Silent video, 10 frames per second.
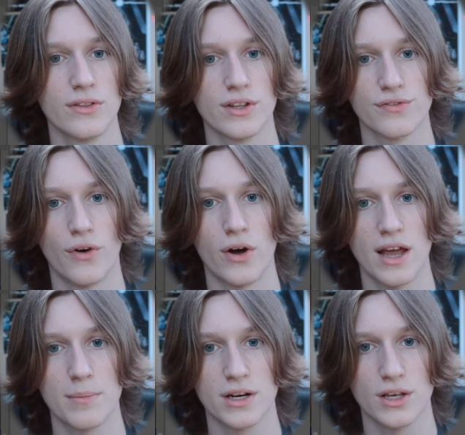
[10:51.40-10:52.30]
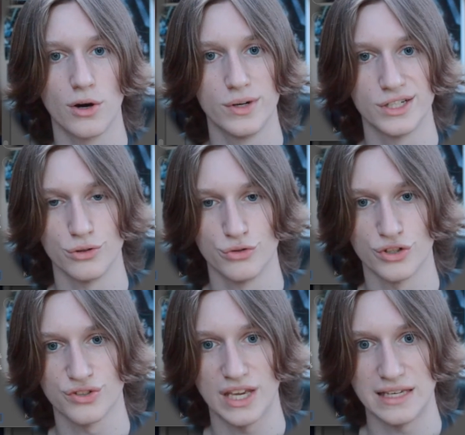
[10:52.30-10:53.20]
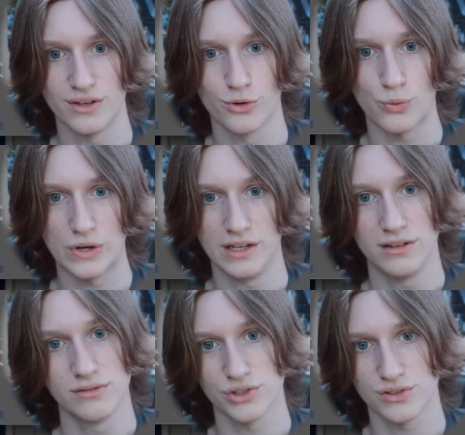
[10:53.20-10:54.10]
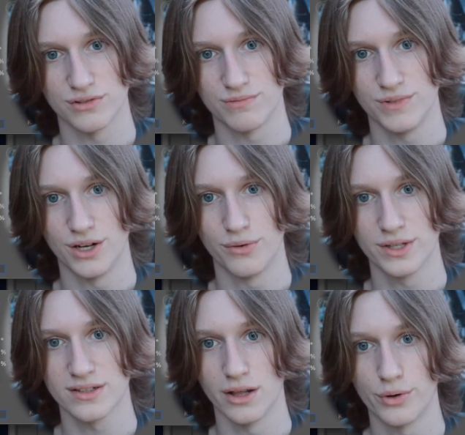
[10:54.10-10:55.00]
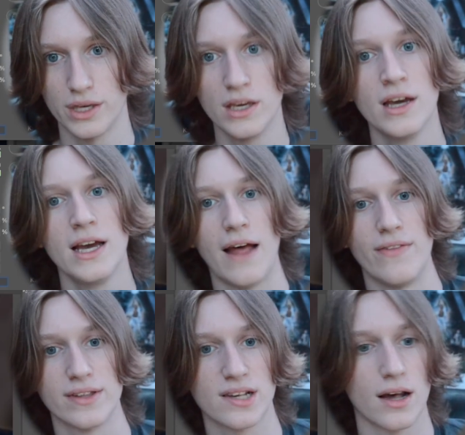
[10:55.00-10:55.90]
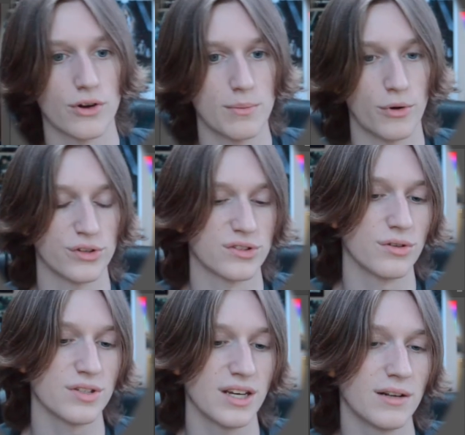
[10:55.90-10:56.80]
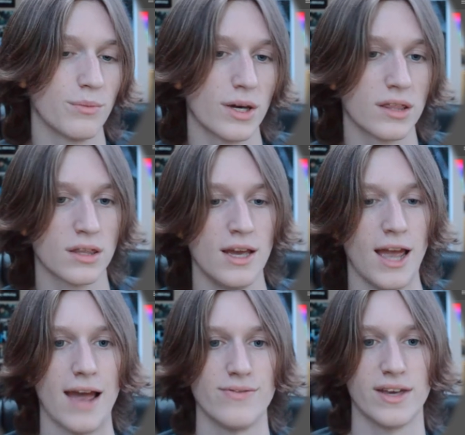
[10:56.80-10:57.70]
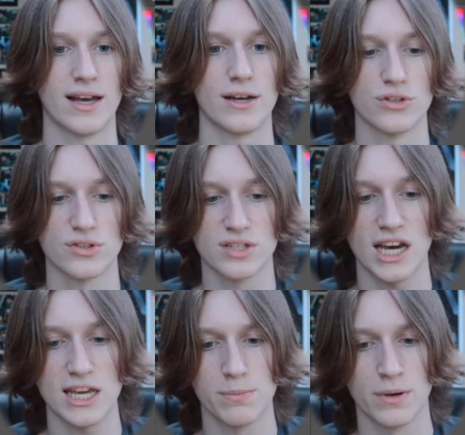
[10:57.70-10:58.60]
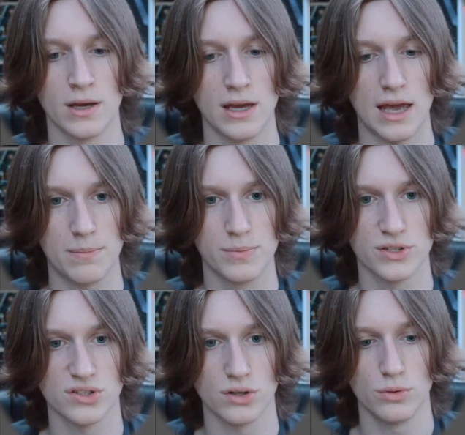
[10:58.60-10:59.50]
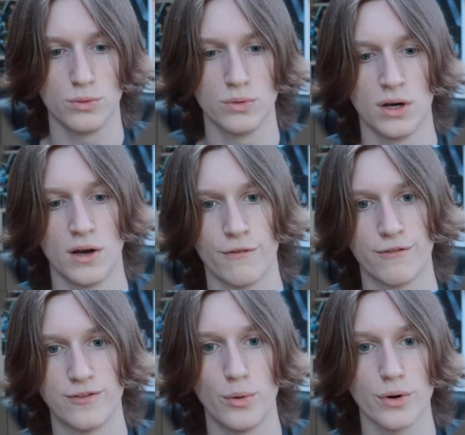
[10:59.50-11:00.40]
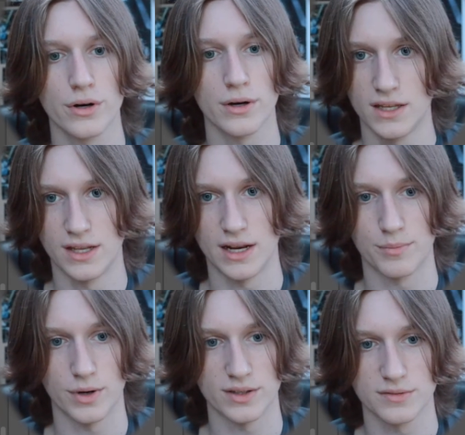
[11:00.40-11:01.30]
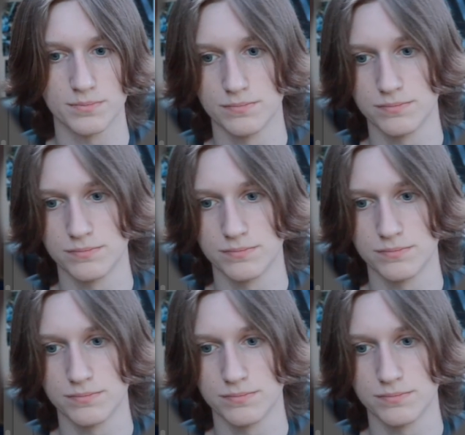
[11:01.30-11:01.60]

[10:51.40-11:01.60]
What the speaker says: on this font, I'm going to go into just a green, just because, you know, it's Loki, and that's the color I'm most associated with, and then I just type episode 4, and then I press